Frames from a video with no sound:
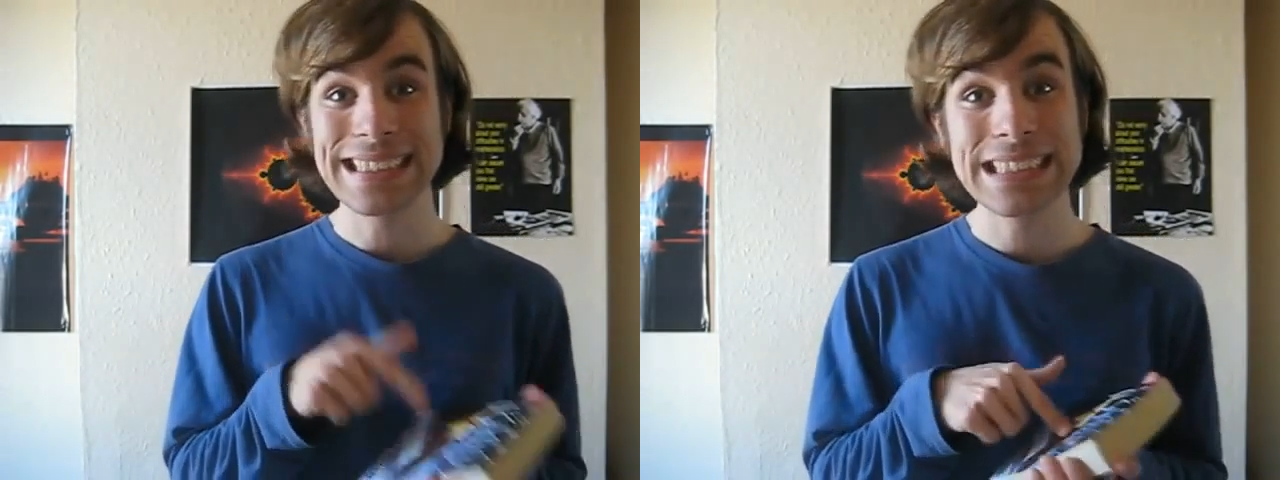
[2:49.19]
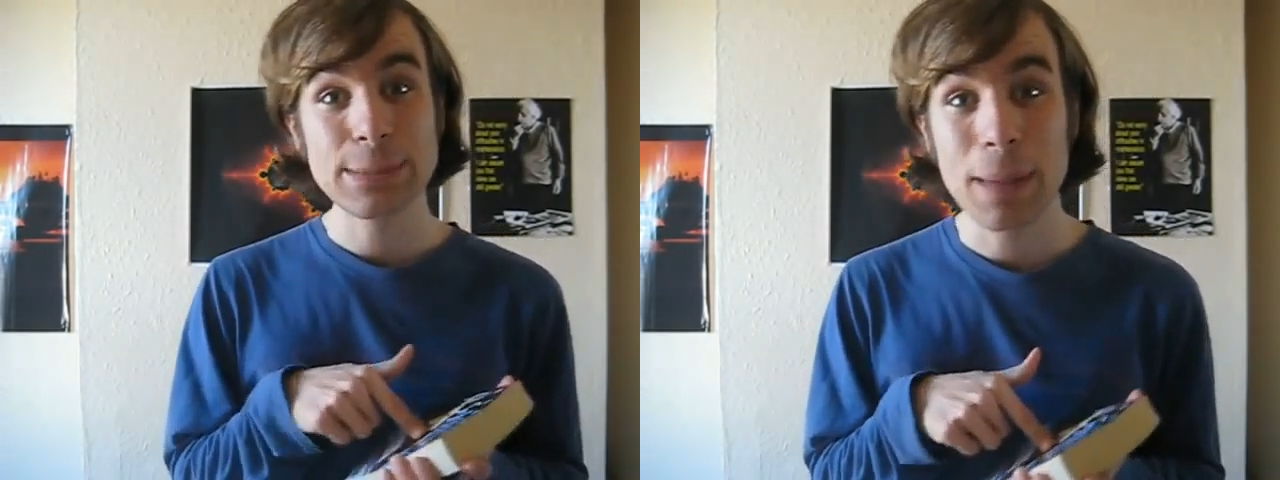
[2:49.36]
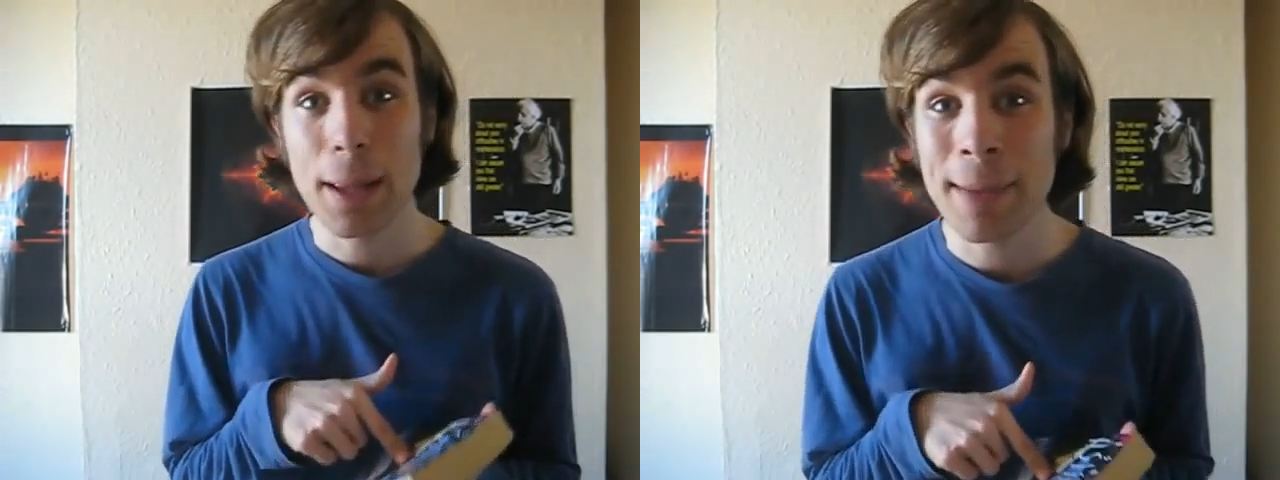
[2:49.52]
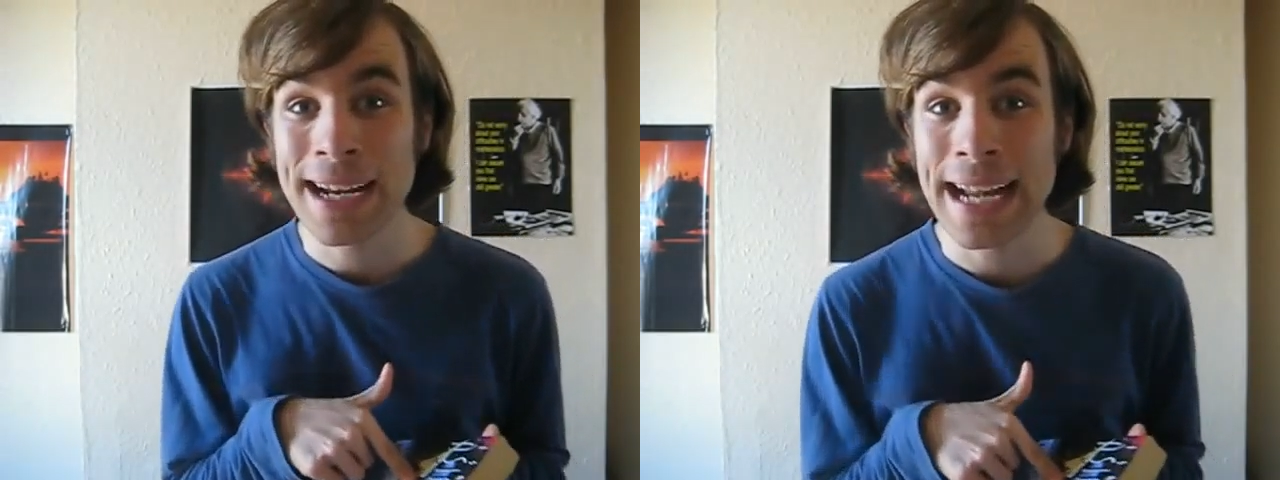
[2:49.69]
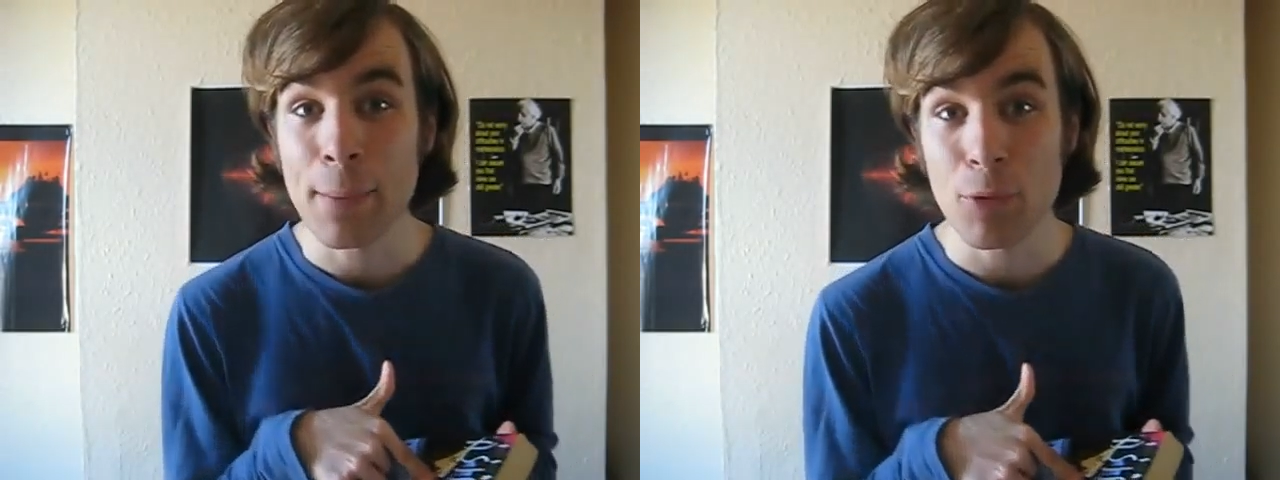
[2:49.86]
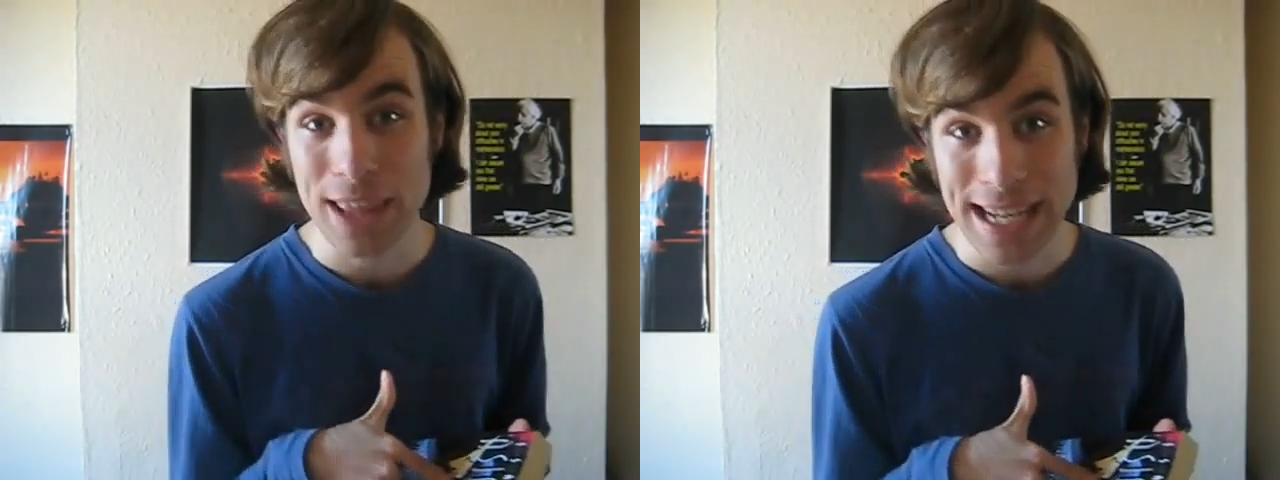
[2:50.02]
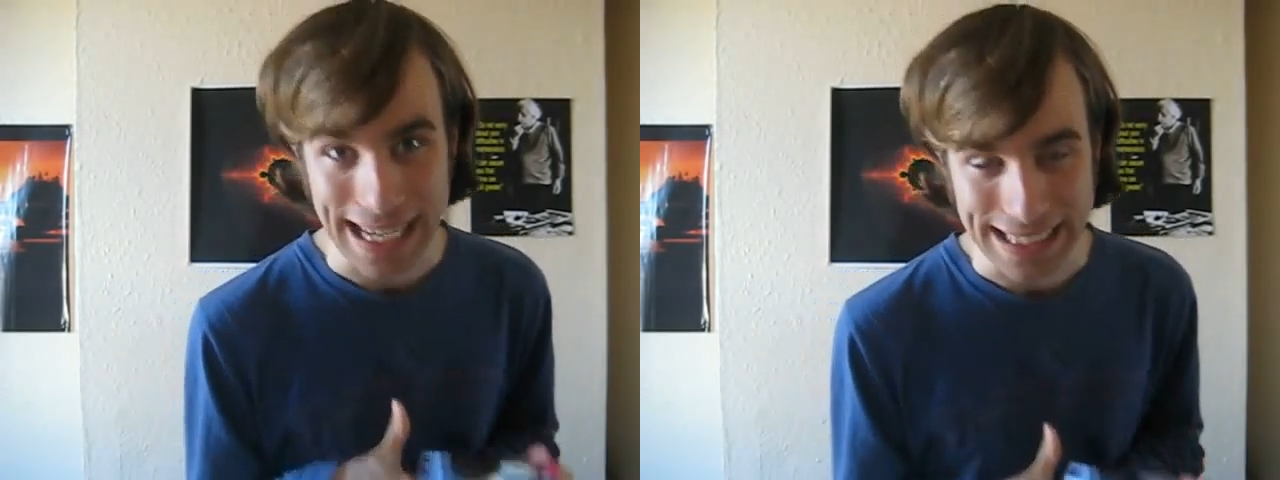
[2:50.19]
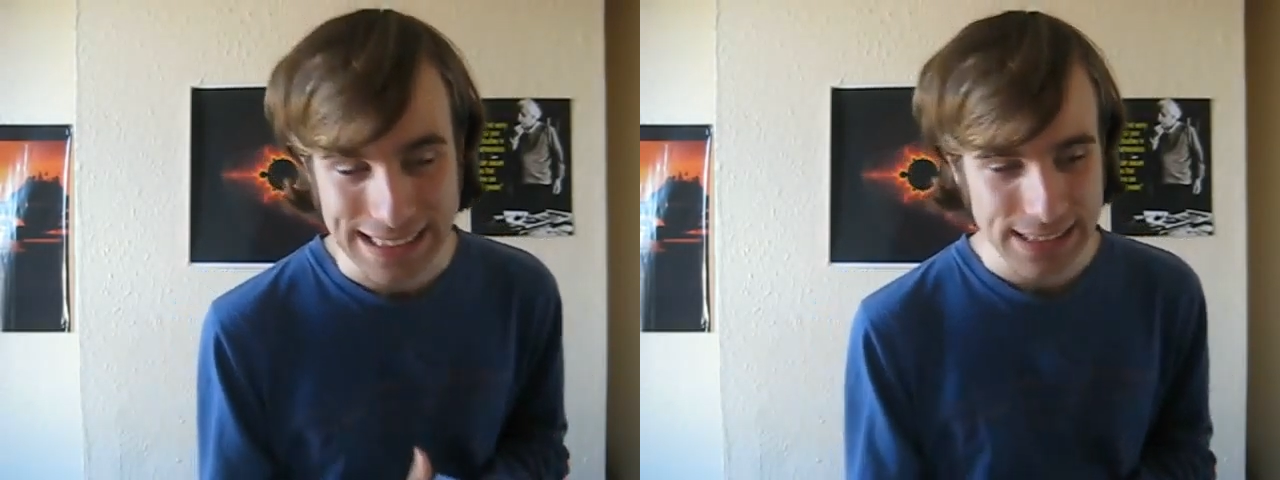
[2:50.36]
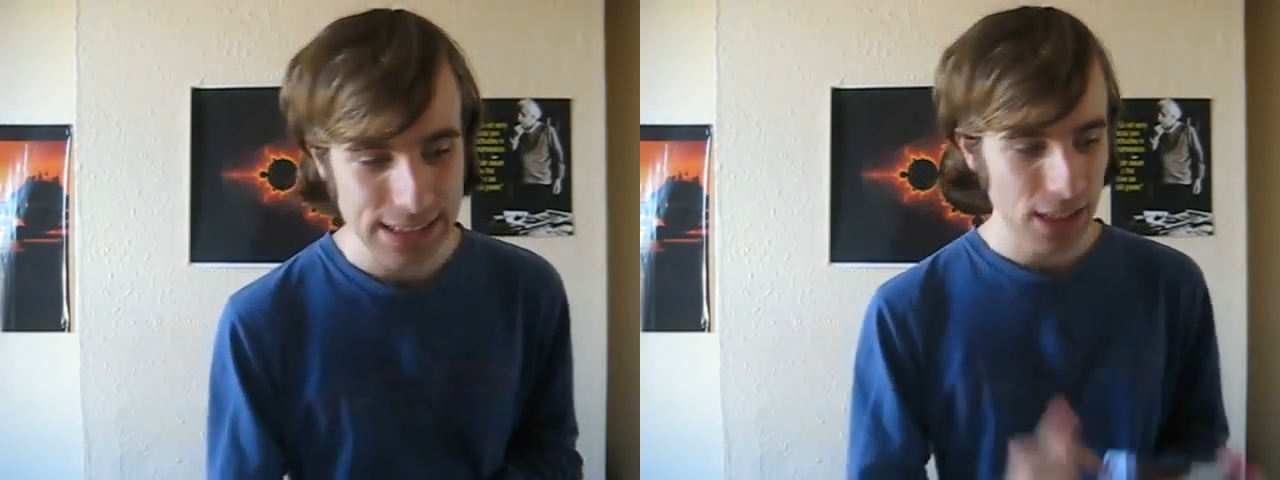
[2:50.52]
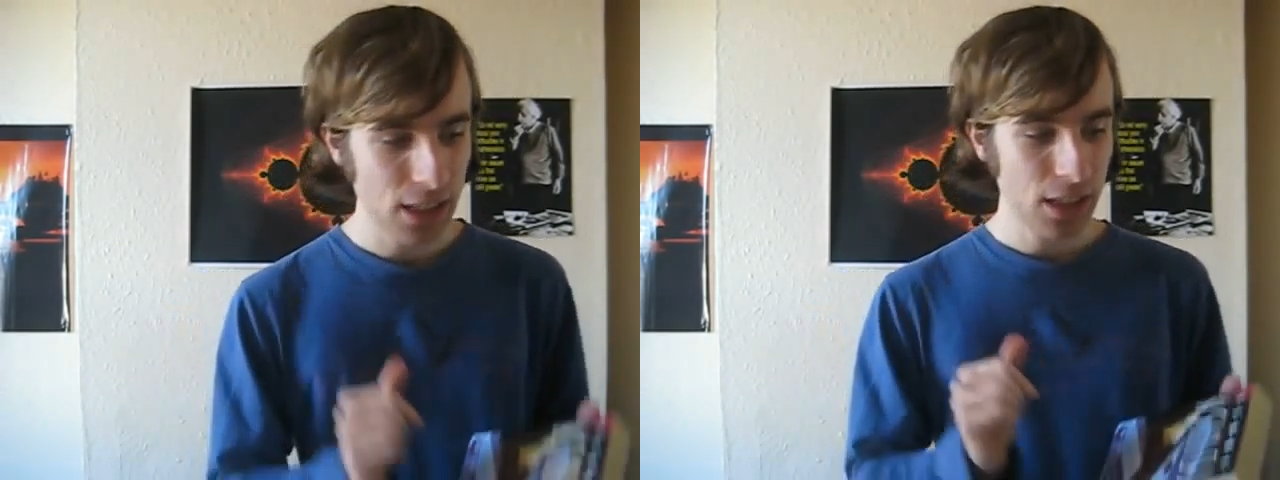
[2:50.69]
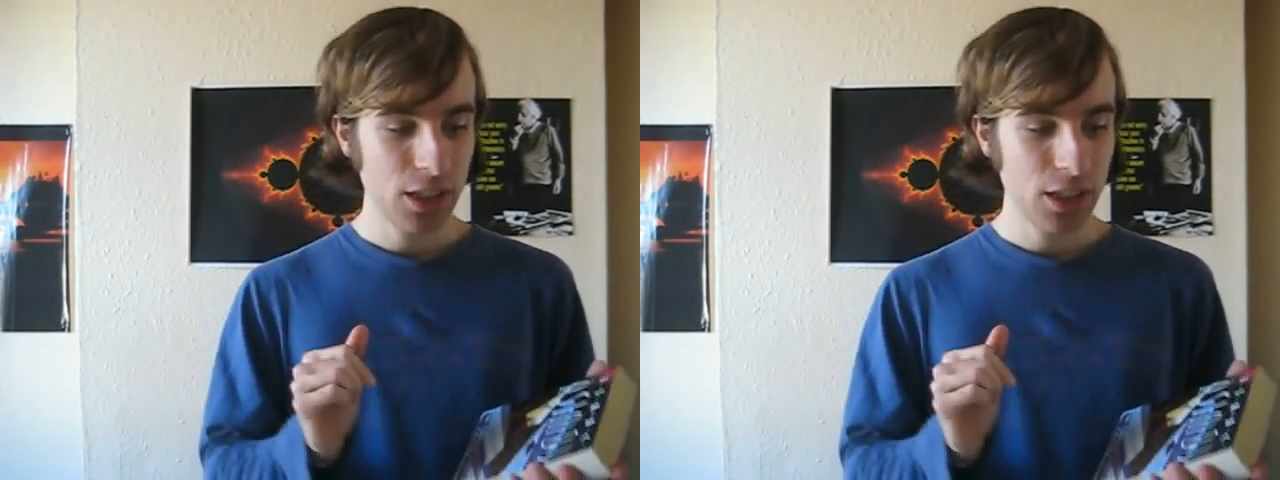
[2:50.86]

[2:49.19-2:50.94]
Spell My Name with an S.